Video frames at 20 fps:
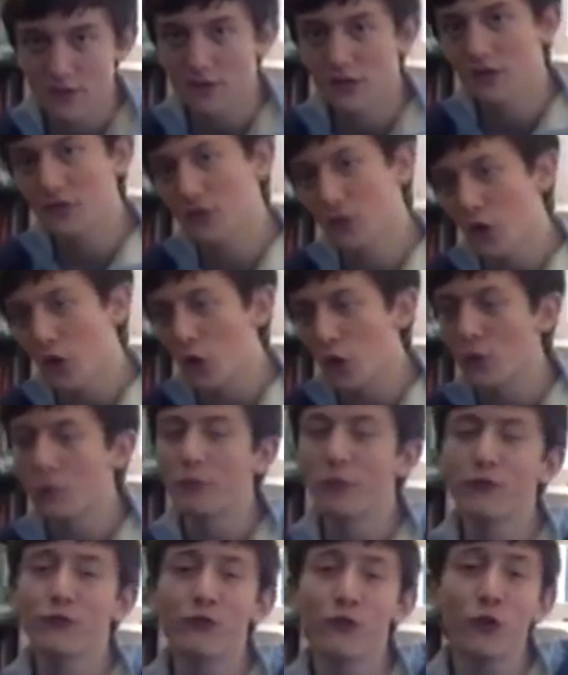So,
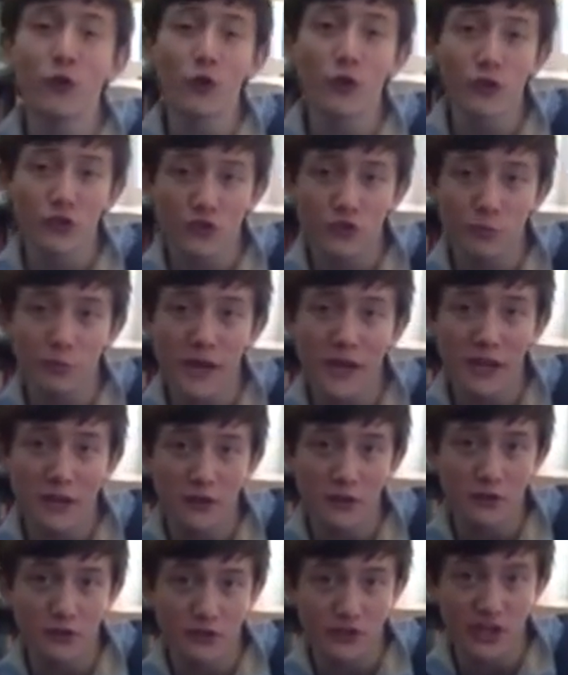before the
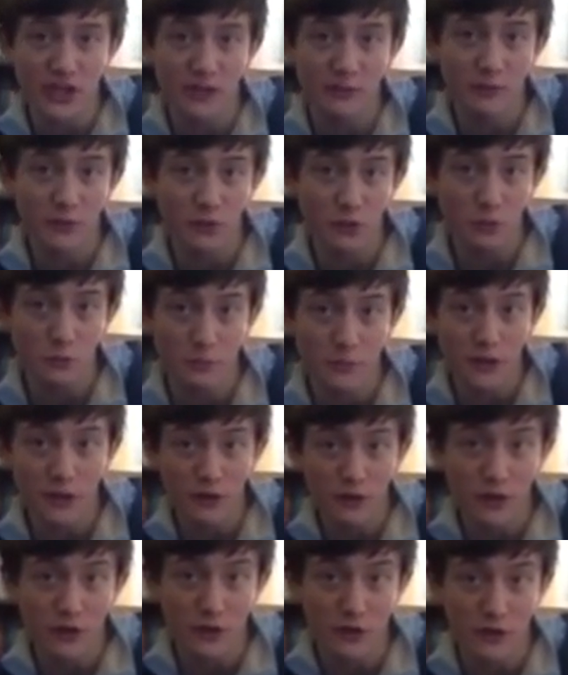Spaniards came to
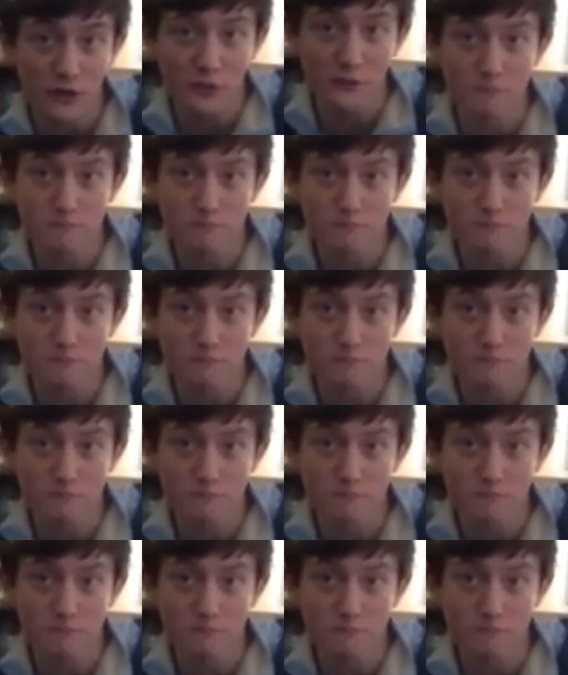America,